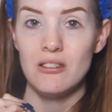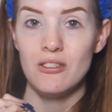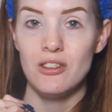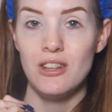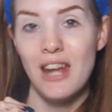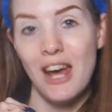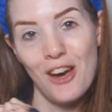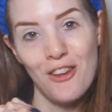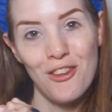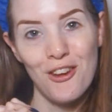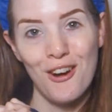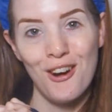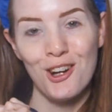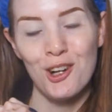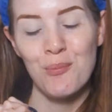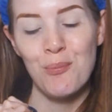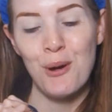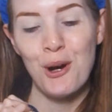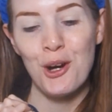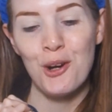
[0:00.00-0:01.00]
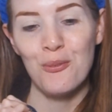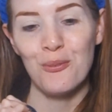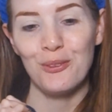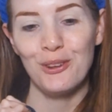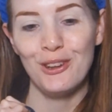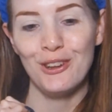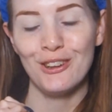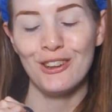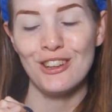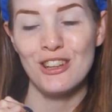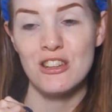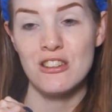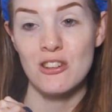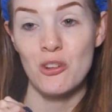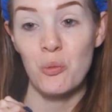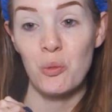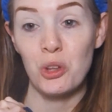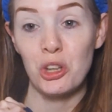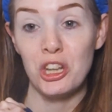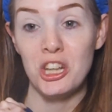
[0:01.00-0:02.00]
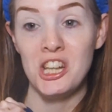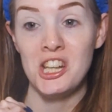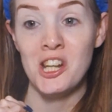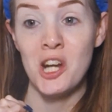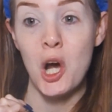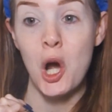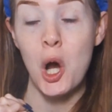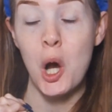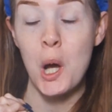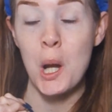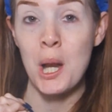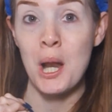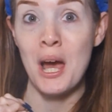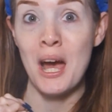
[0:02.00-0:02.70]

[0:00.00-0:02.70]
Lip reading: Now the hard part, we are going to start working on